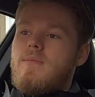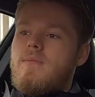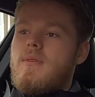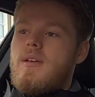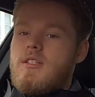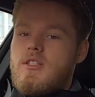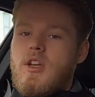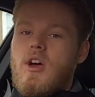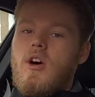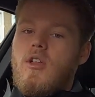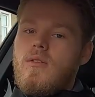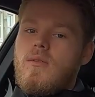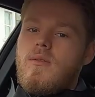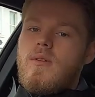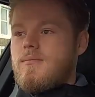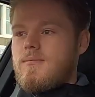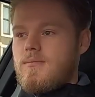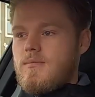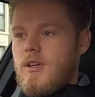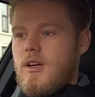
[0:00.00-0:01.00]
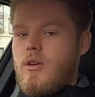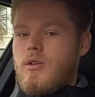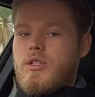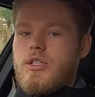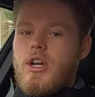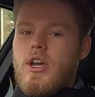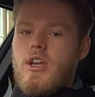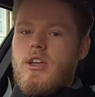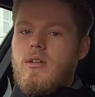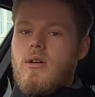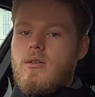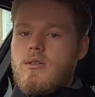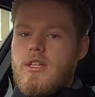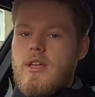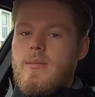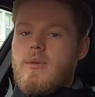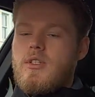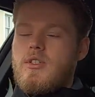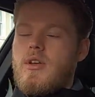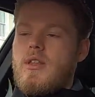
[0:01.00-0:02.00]
has gone. And I'll
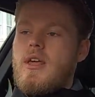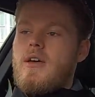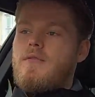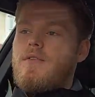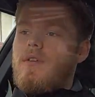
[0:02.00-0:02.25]
demonstrate that for